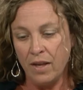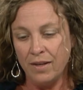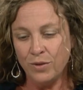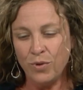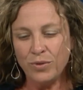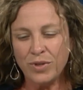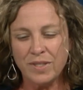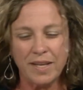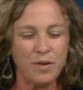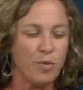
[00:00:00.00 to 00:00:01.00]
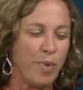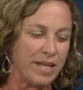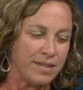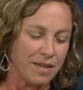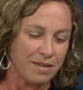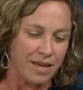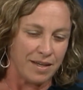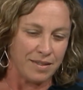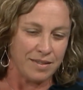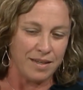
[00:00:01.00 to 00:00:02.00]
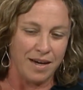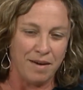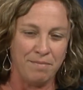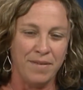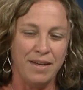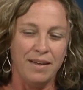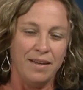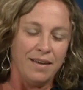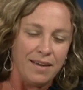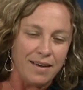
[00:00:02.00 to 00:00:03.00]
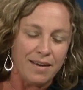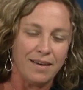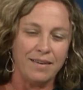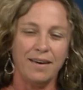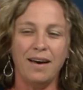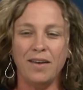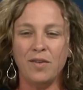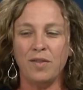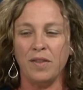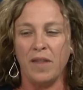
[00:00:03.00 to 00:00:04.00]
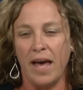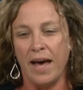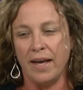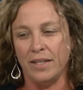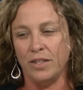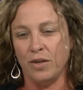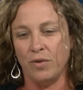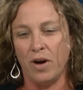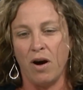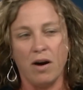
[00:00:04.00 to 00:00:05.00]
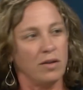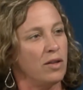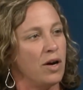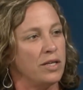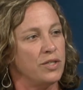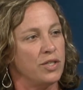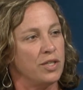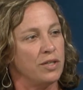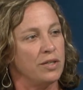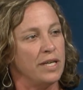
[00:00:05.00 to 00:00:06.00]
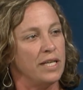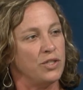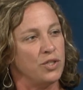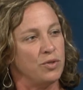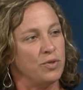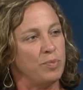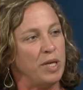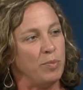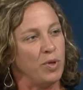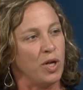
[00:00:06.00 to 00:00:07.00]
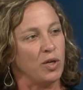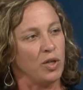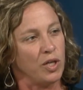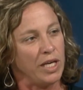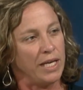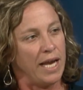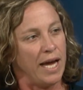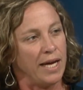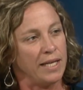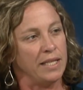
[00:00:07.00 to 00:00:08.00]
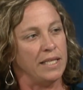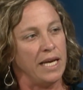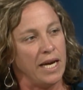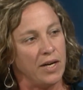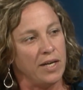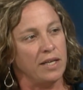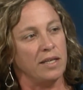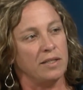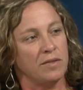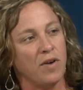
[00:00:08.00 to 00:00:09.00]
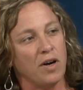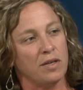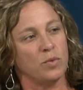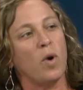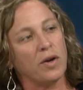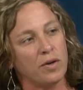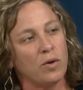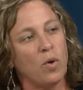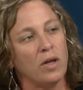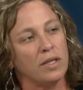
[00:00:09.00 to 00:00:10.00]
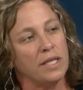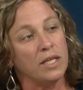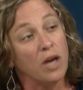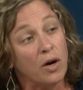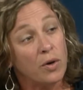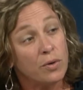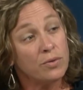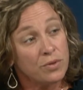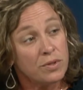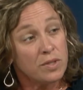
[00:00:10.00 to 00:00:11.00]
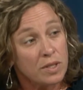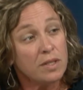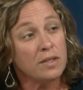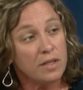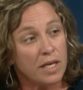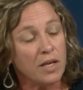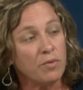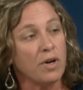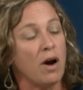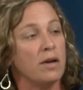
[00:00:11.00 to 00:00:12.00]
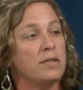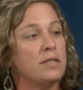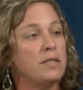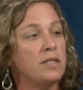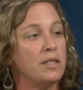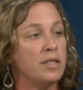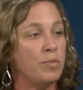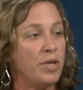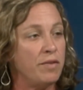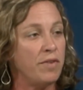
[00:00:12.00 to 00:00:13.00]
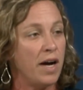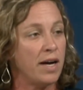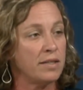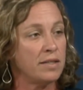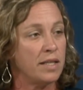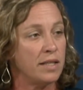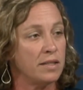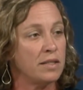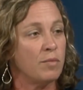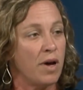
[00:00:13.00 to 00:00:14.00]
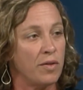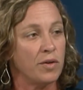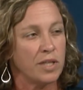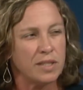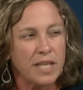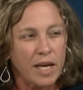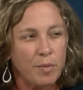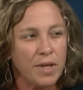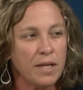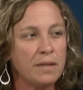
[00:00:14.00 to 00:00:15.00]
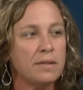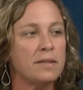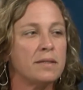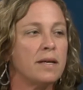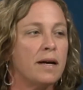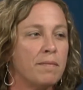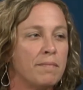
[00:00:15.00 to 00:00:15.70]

so those are, say, the basic things. Um, other than that, you know, there are larger issues people are looking at in the area as far as water quality goes. Right. In regards to, to PFAS and some other contaminants. That was the one um, I